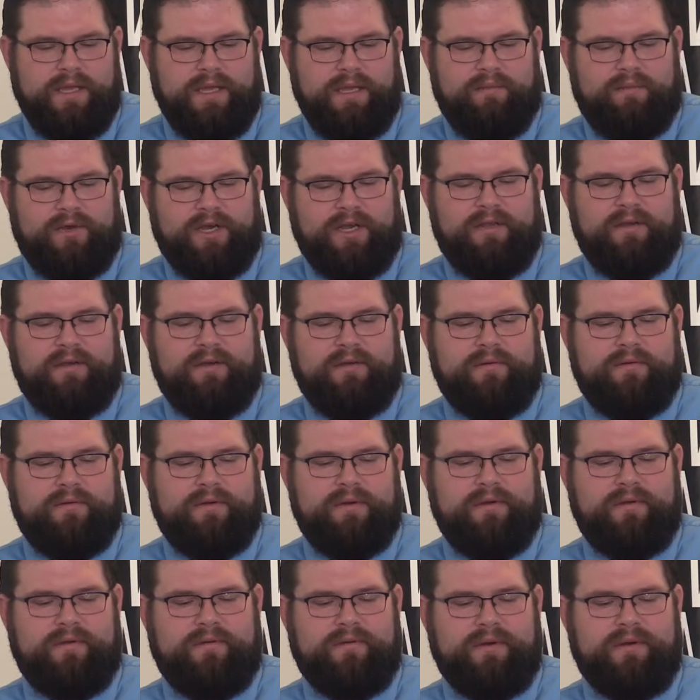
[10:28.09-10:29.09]
Brother,
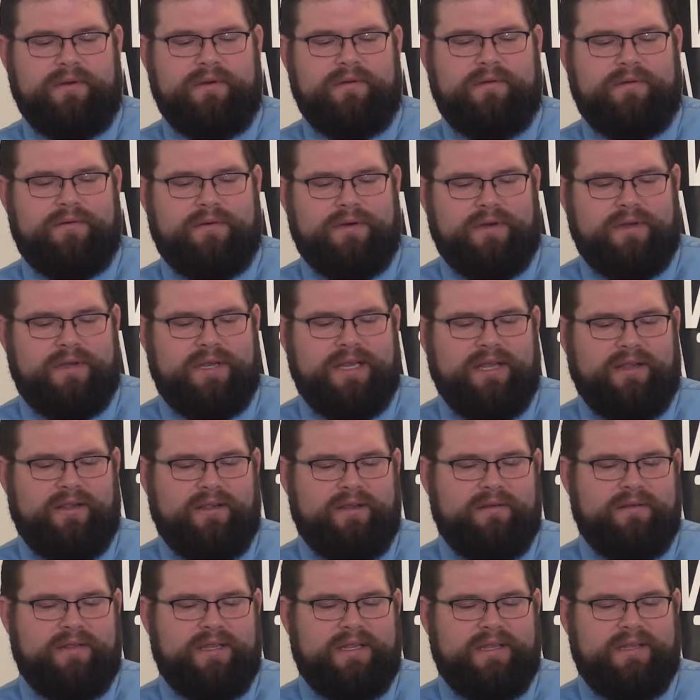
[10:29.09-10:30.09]
we're, we're
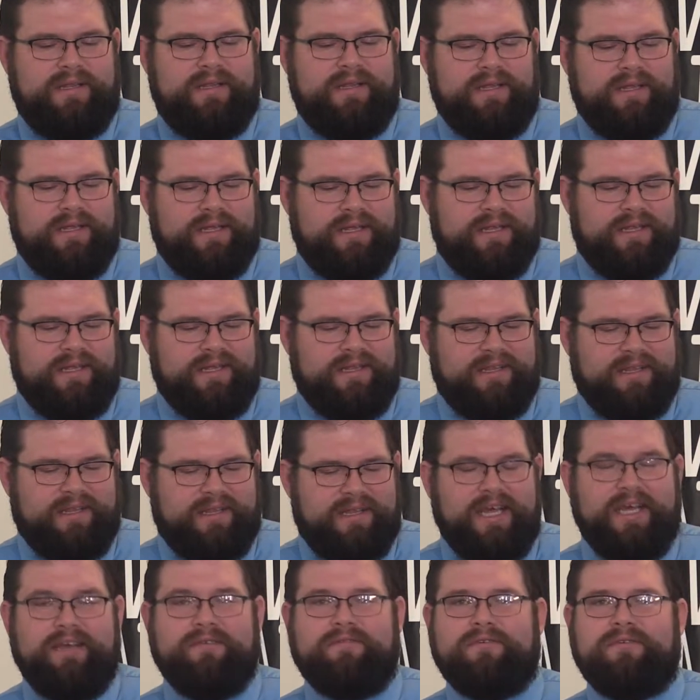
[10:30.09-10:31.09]
dealing, the, the, the
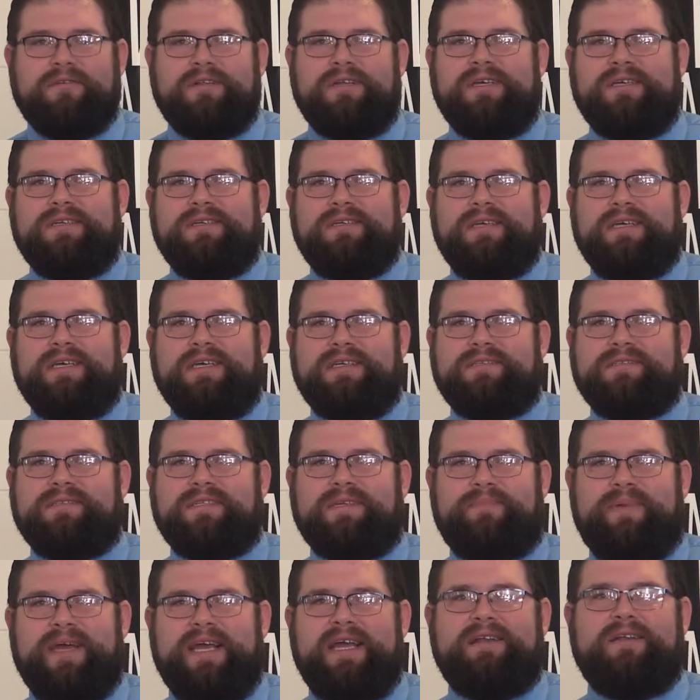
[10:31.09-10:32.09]
devil is, is,
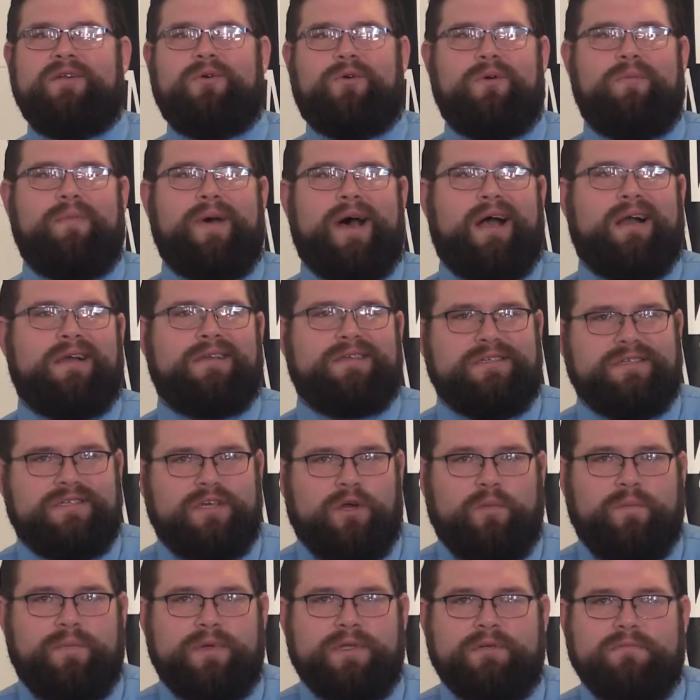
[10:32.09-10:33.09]
the Pandora box is
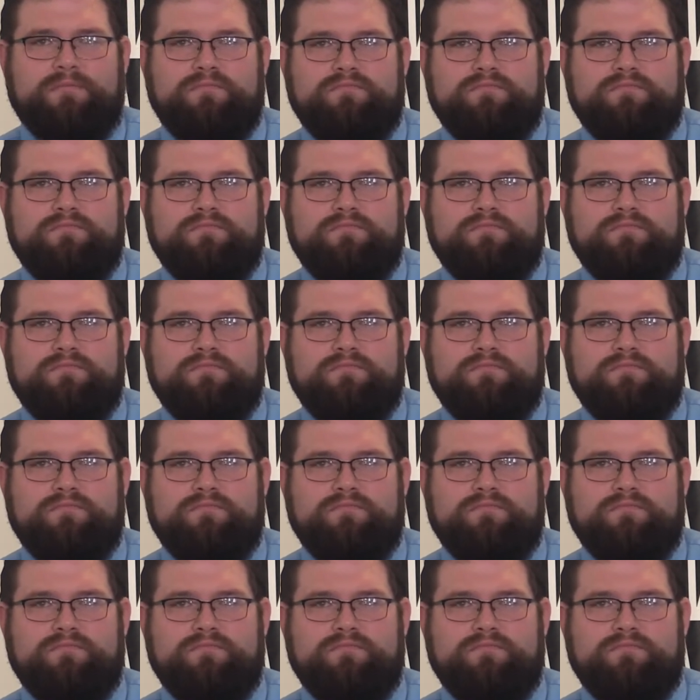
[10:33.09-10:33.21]
open.